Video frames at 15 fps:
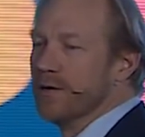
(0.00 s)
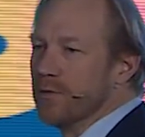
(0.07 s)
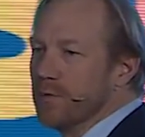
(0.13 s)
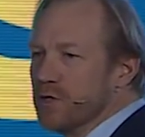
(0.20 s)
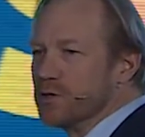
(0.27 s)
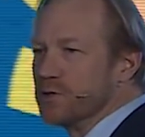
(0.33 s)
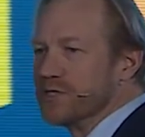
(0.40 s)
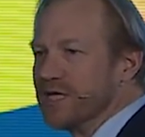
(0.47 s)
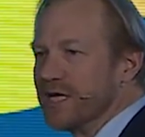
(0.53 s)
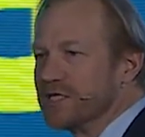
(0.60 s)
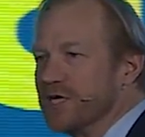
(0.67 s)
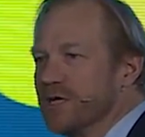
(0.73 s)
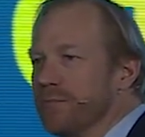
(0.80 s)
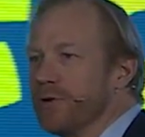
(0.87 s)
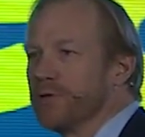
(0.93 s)
which was
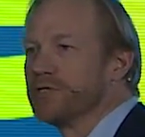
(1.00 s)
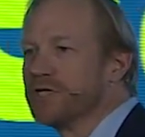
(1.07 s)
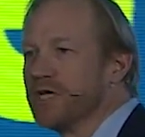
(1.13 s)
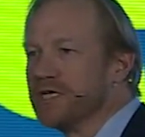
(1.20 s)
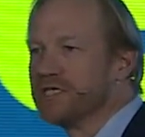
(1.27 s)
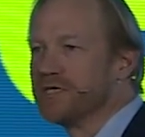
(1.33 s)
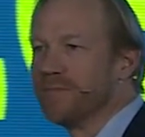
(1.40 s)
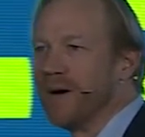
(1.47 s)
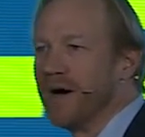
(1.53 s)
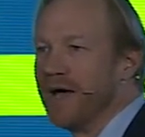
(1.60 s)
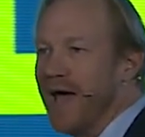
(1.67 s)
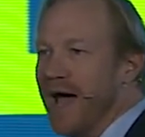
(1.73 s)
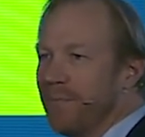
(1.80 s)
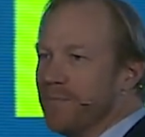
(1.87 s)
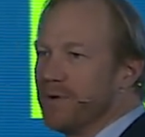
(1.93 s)
actually purchased by
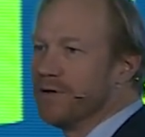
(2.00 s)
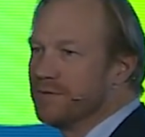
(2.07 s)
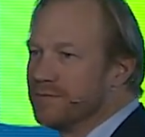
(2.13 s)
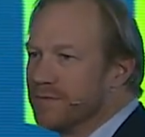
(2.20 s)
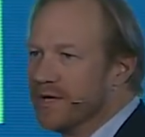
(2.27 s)
Apple.